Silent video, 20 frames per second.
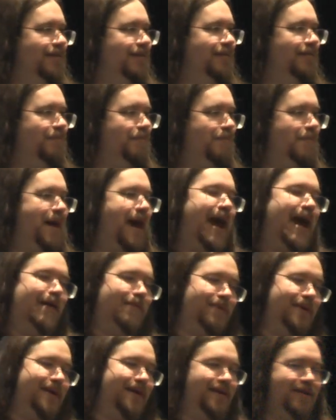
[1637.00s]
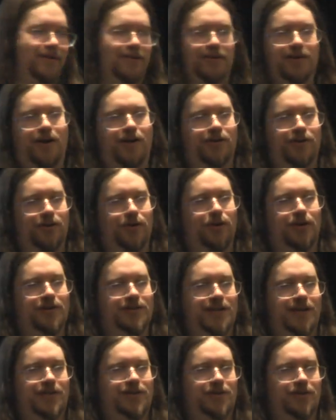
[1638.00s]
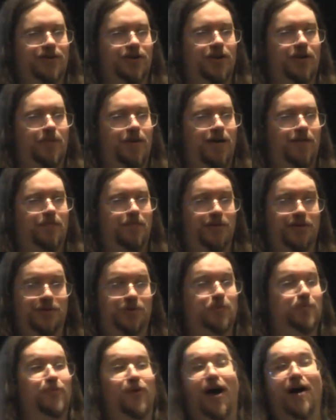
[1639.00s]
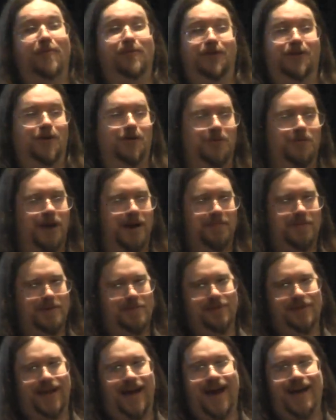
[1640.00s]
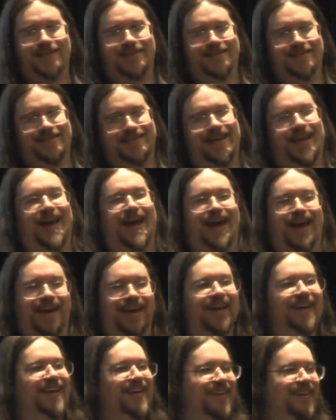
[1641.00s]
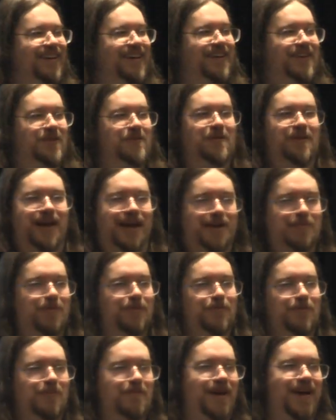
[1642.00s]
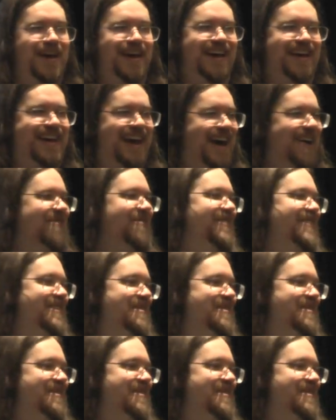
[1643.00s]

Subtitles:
Maybe your organization turned them off, but you probably know the right people to ask to say, hey, can you enable for my account the